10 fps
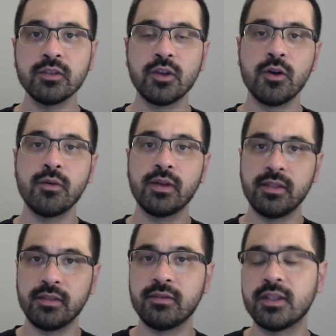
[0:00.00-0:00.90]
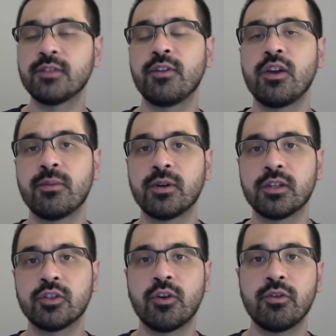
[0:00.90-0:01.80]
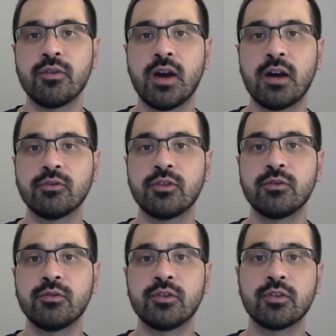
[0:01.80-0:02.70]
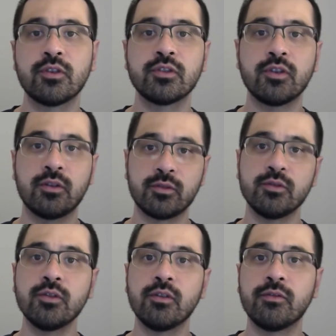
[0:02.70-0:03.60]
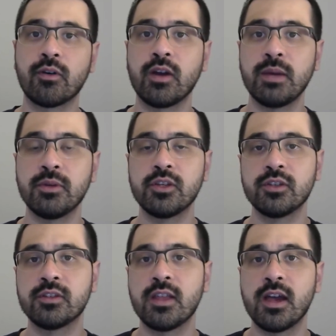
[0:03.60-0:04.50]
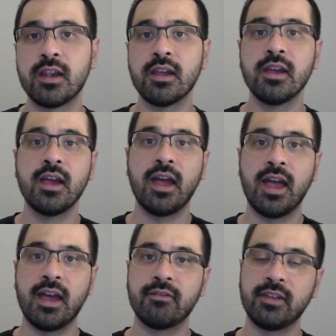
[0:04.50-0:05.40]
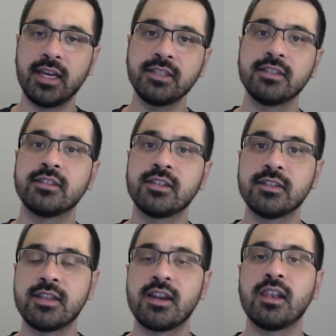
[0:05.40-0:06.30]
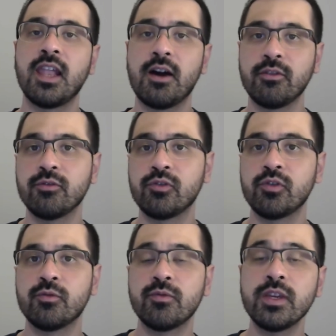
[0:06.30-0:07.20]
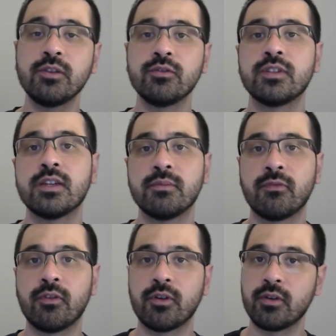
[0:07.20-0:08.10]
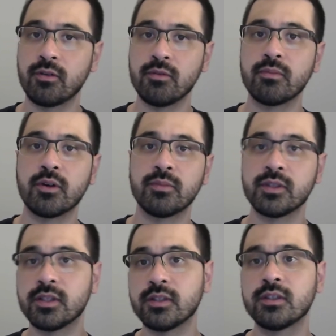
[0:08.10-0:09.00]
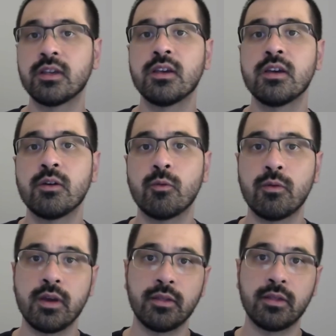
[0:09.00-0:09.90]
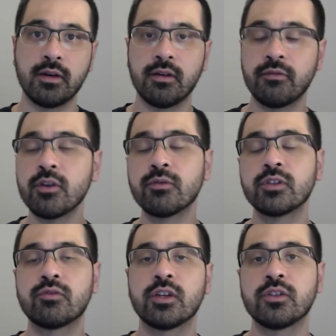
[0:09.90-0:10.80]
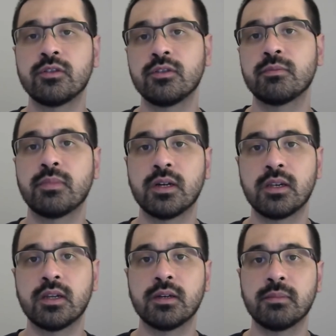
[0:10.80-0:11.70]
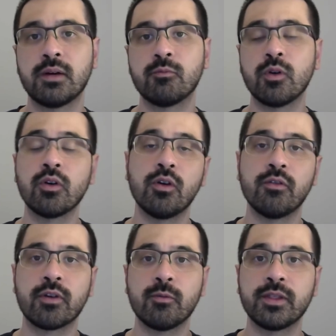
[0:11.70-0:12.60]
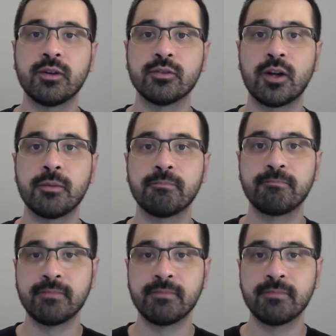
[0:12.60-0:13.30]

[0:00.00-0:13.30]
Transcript: So in, in this video, I'm gonna show you how to search on Google for images that have licenses that allow you to reuse them for your own purposes with a, a few restrictions, but uh, we'll go over what those are.